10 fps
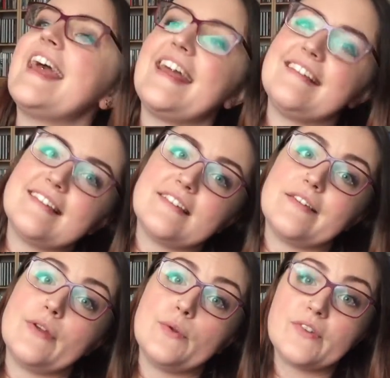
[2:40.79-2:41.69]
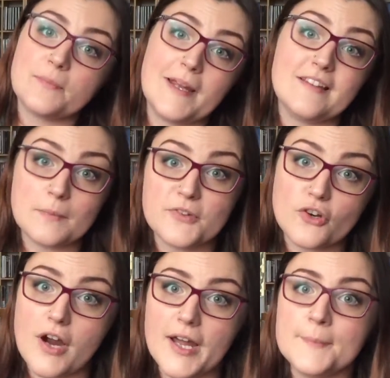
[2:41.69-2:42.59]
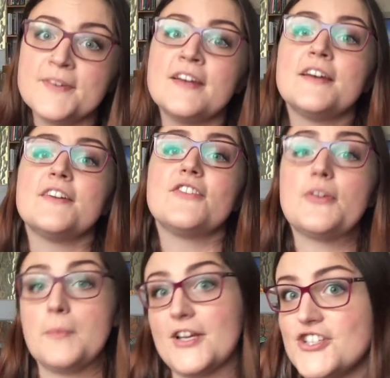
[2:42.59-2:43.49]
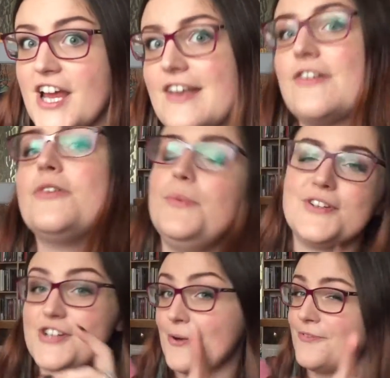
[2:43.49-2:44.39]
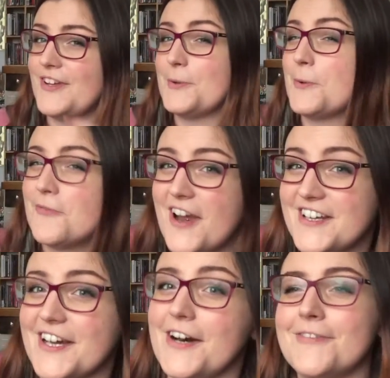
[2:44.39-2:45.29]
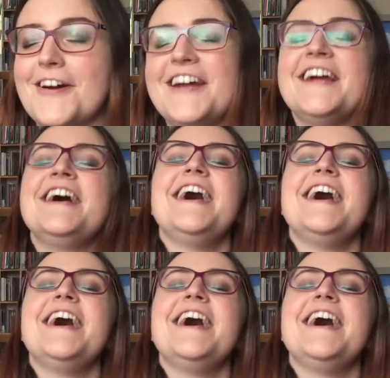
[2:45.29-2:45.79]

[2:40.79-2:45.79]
is to be subscribed to my channel, which hopefully you already are, right?